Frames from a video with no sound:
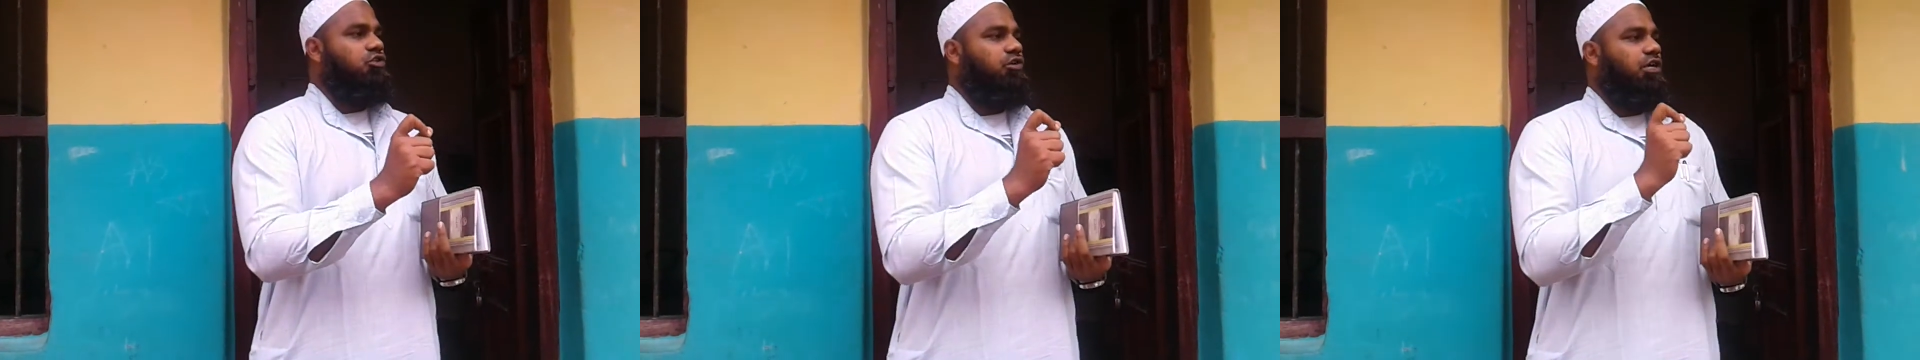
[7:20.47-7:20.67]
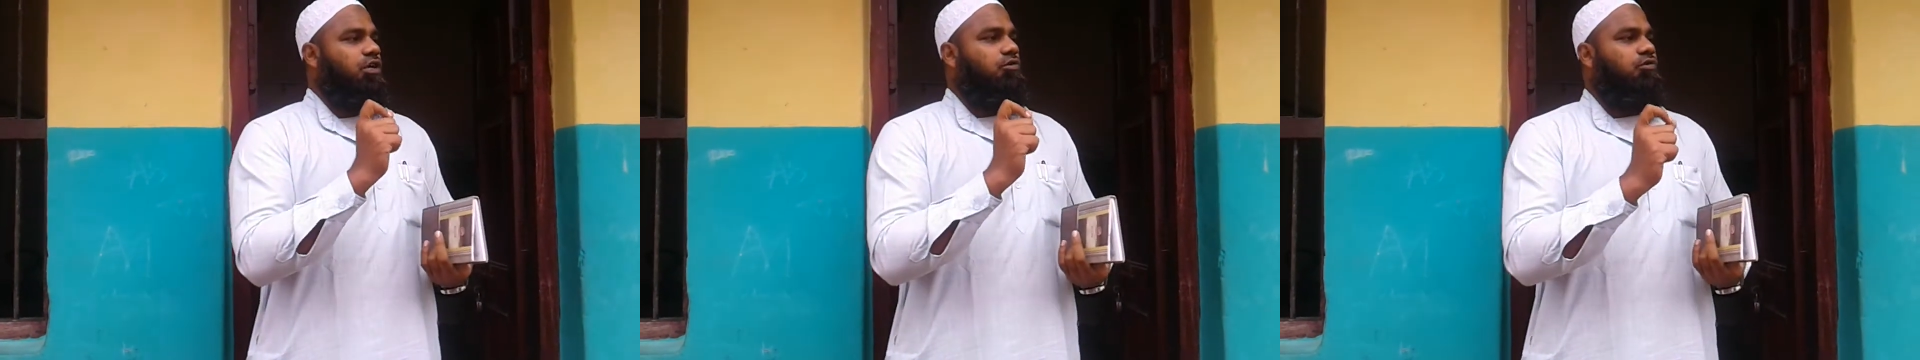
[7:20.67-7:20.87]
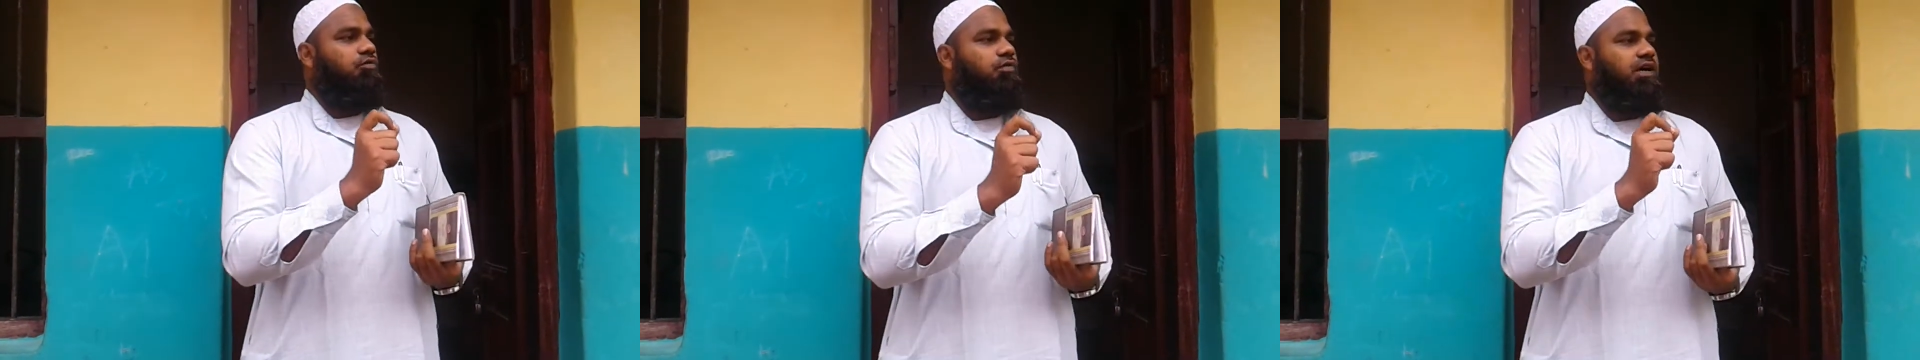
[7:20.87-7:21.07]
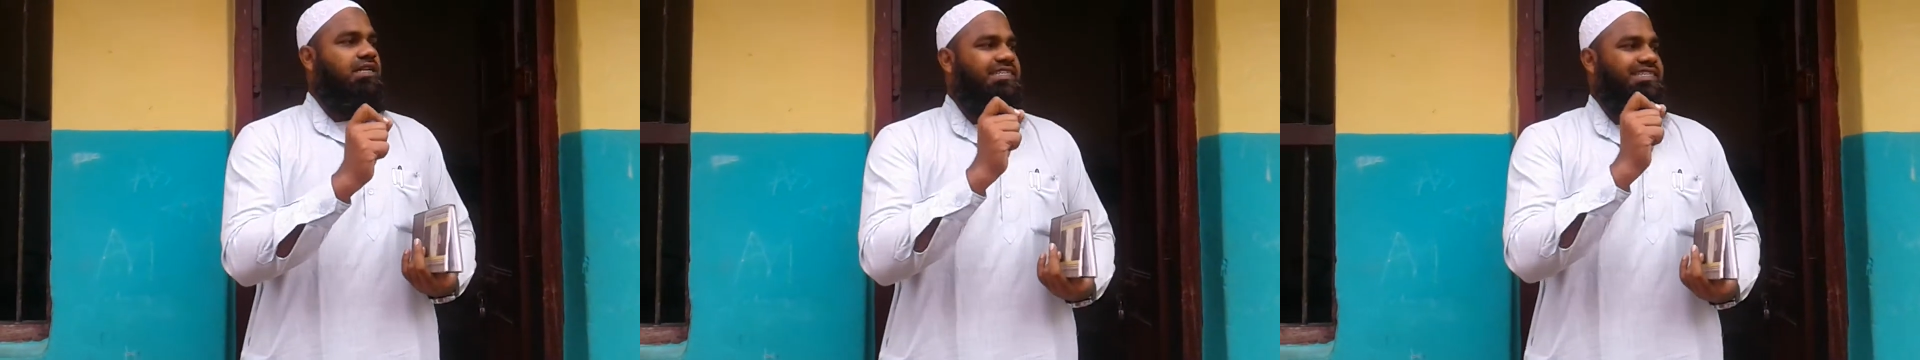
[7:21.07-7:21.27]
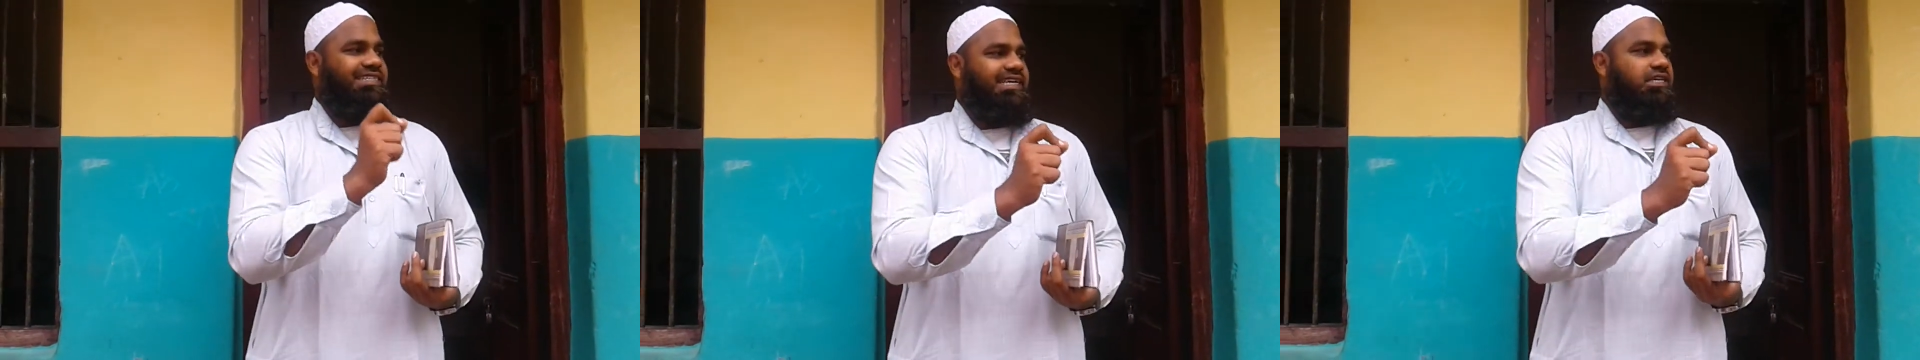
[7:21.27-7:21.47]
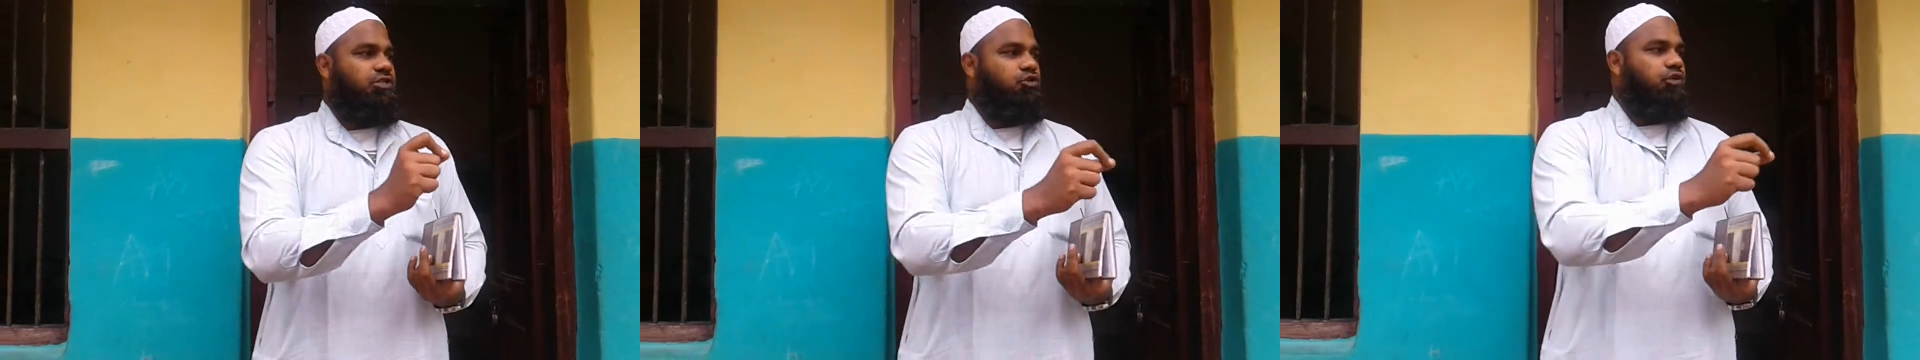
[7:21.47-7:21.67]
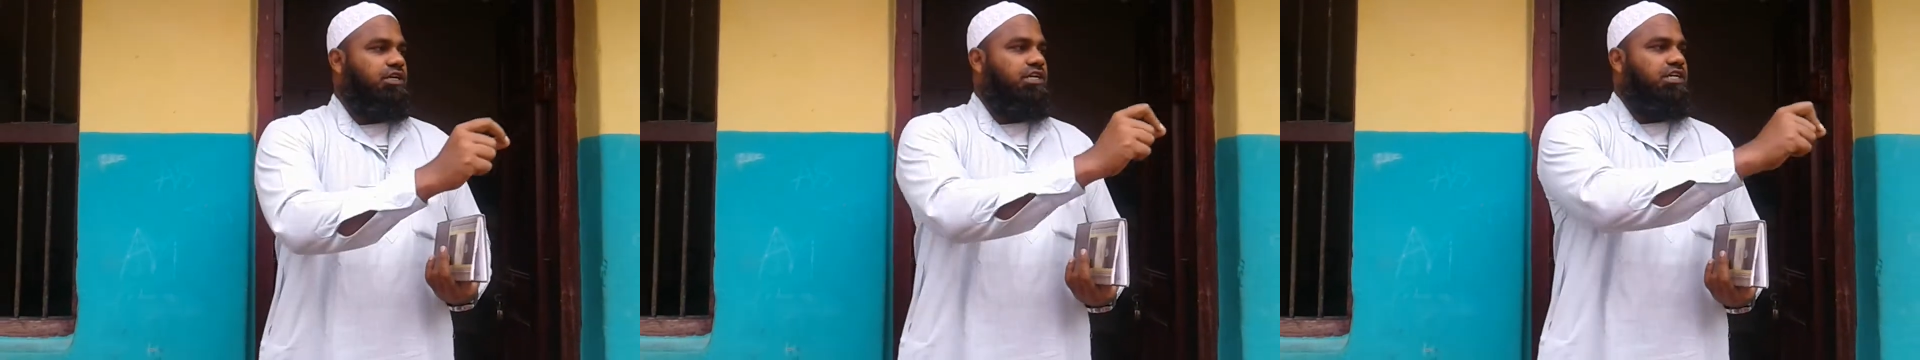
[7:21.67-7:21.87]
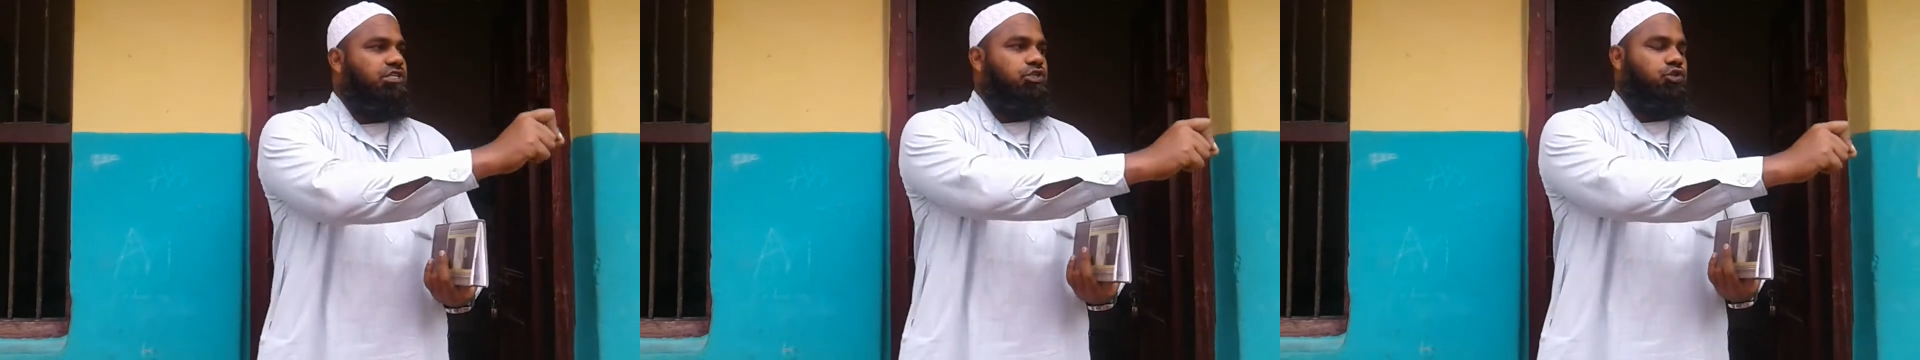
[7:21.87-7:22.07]
to give one stick to
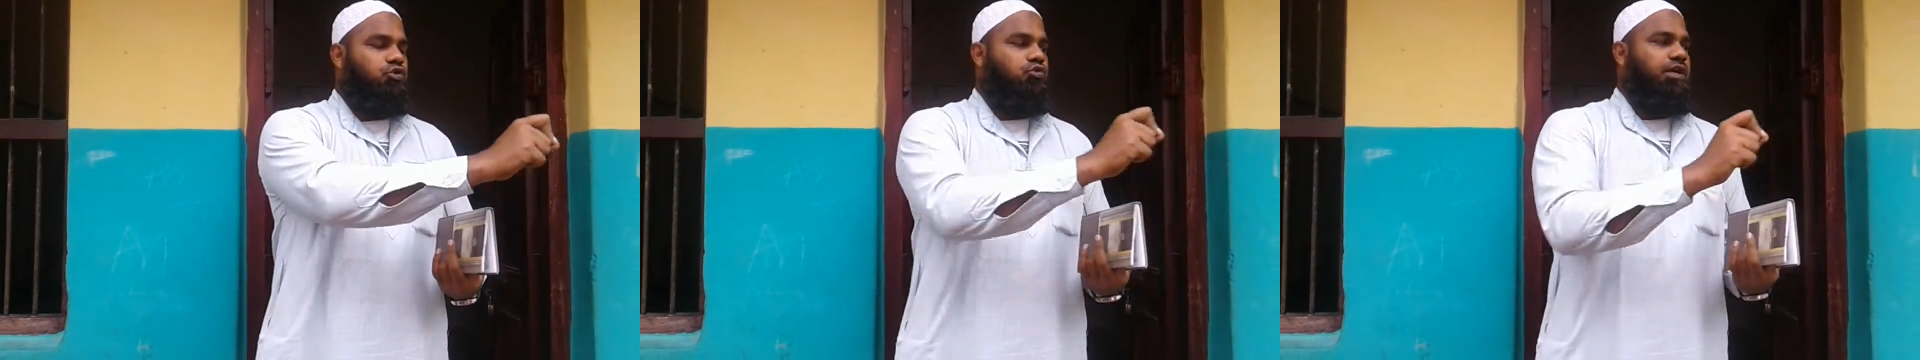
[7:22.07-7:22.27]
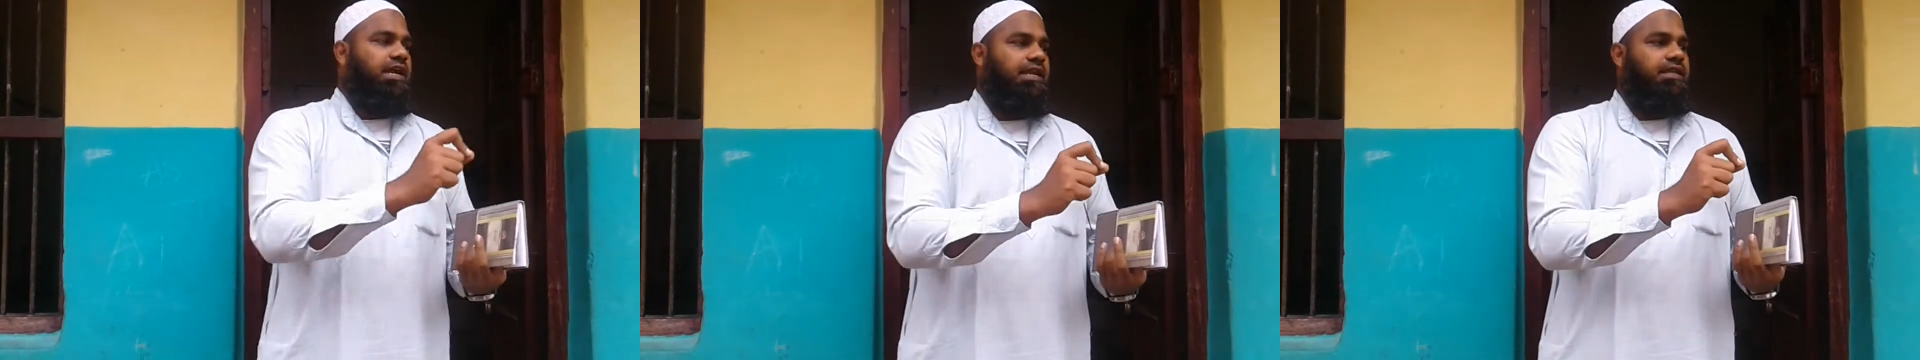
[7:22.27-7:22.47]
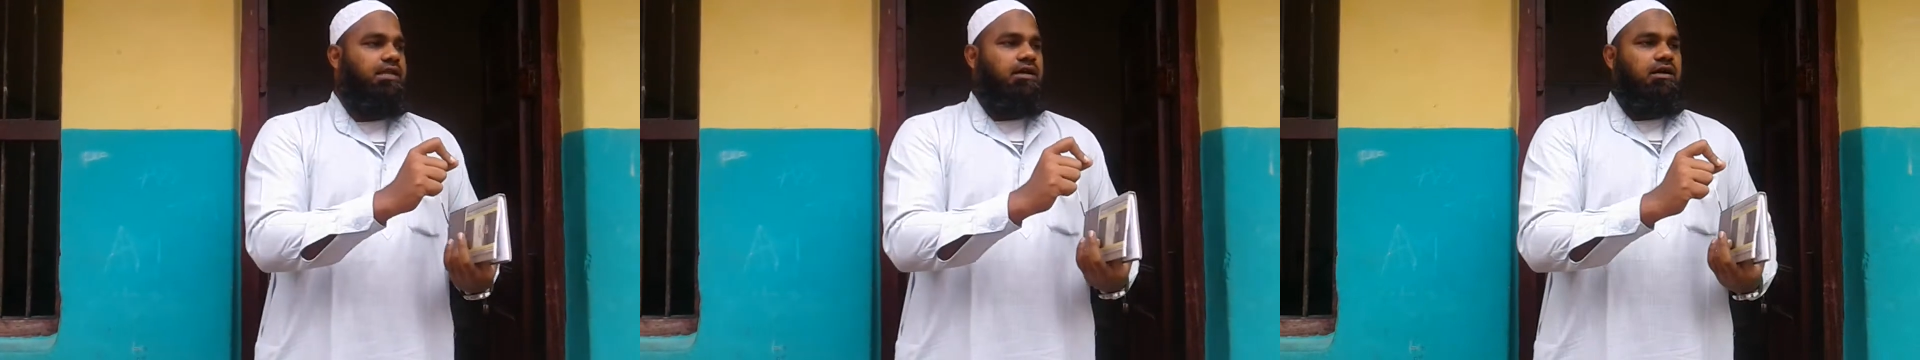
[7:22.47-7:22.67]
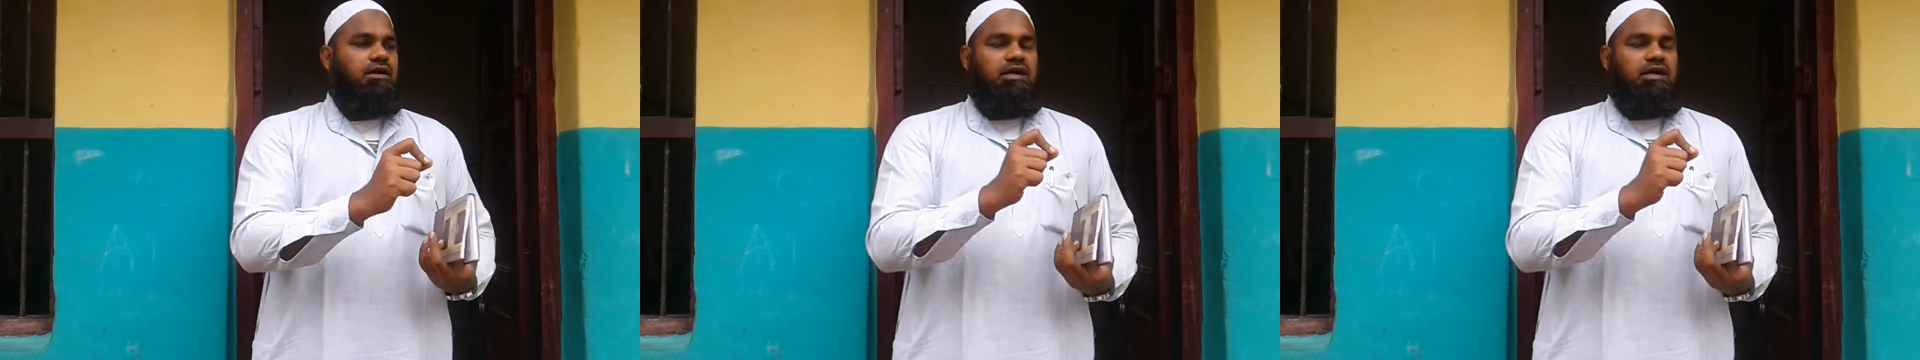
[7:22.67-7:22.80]
each student